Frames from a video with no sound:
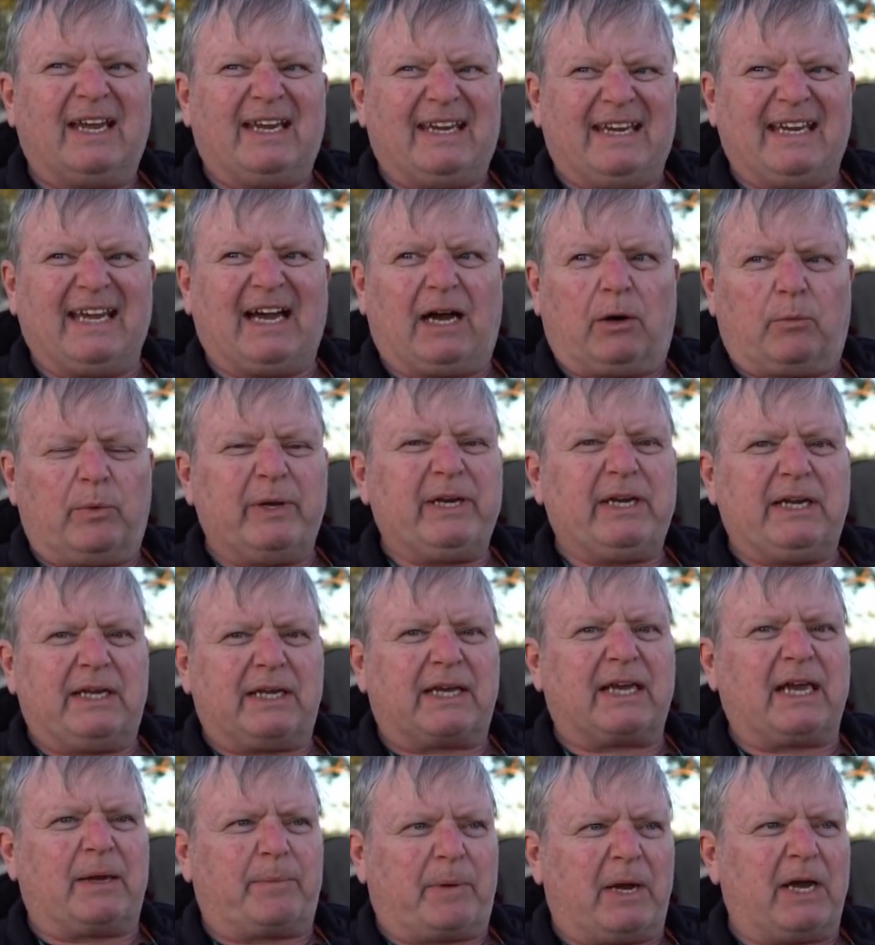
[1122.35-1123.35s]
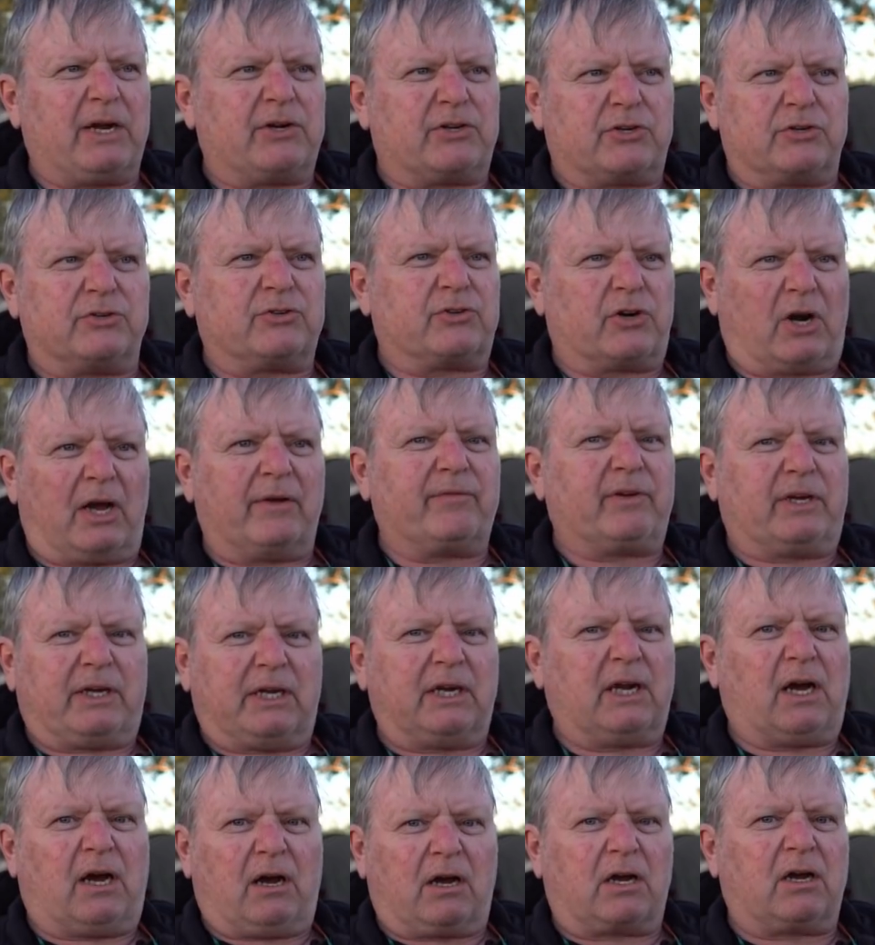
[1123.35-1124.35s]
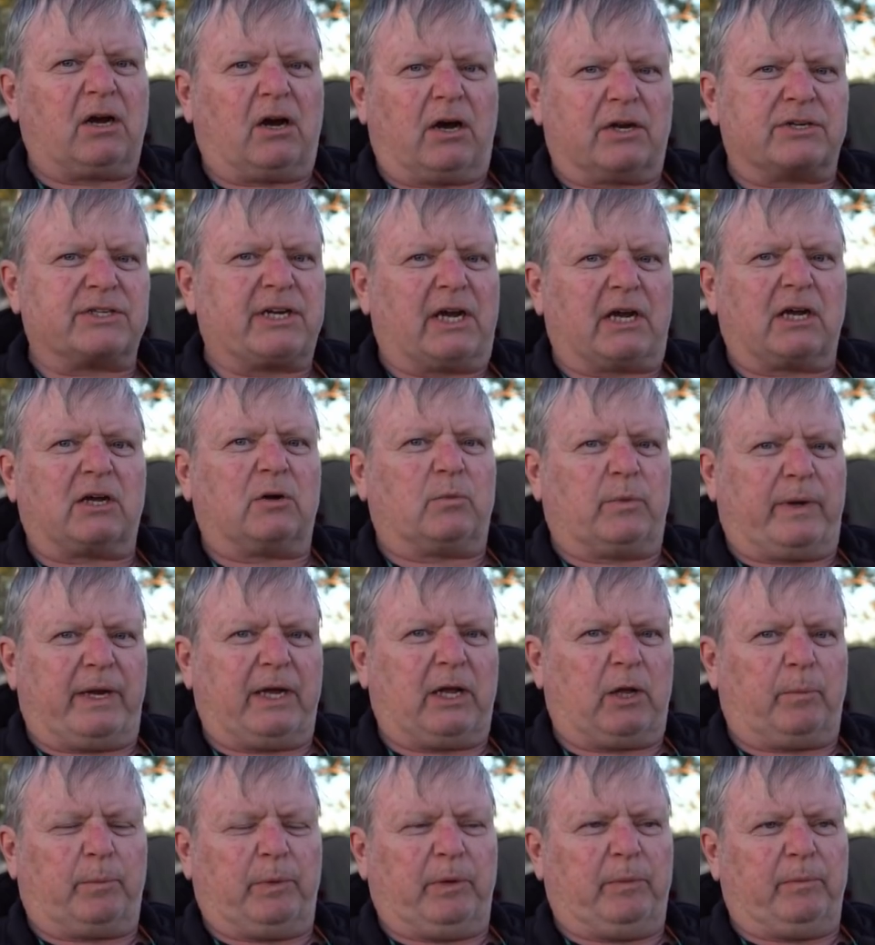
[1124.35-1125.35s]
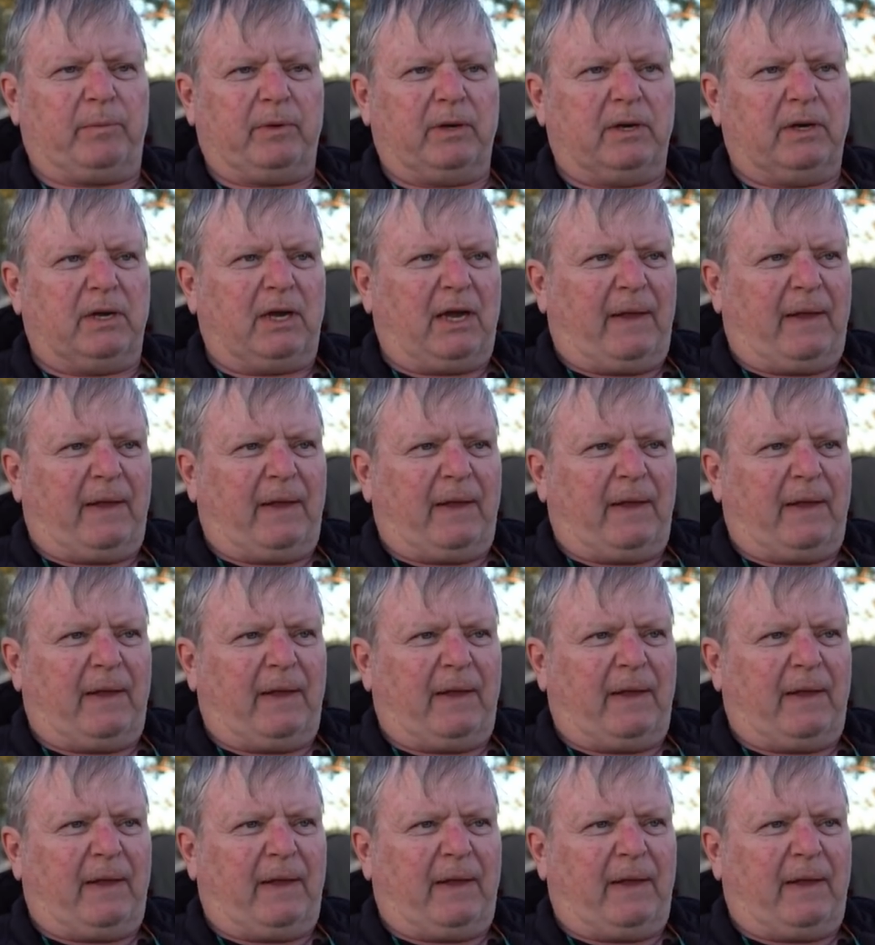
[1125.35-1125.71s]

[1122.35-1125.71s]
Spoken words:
yeah, we need to keep Andrew driving in our cars. How can we help him?